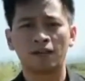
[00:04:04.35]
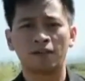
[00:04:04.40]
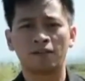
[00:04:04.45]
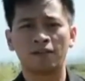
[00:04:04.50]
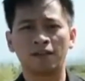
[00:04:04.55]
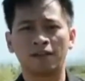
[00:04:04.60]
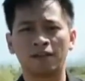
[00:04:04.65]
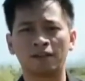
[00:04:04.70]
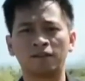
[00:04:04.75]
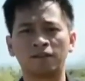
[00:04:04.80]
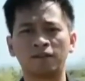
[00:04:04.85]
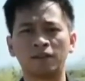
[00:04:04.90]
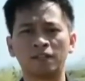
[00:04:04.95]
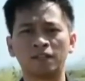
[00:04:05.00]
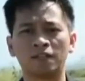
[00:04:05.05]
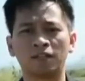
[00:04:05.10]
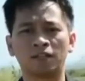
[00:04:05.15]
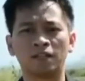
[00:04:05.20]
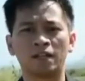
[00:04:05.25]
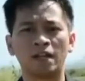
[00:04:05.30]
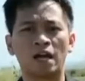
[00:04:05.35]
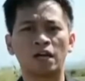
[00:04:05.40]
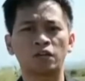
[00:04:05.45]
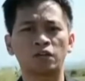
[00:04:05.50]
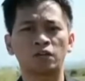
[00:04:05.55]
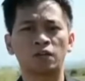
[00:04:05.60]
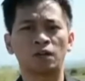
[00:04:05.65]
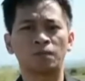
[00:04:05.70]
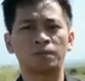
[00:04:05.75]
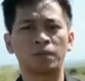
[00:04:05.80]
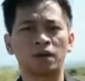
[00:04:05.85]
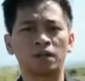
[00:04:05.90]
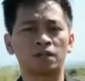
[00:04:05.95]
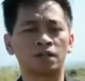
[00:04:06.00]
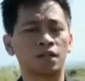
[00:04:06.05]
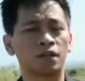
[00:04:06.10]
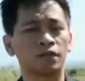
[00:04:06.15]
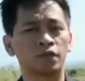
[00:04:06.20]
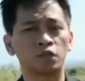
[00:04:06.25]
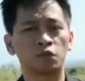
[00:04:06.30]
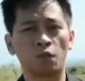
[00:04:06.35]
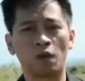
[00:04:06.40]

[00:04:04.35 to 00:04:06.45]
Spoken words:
they can visit the National Park Service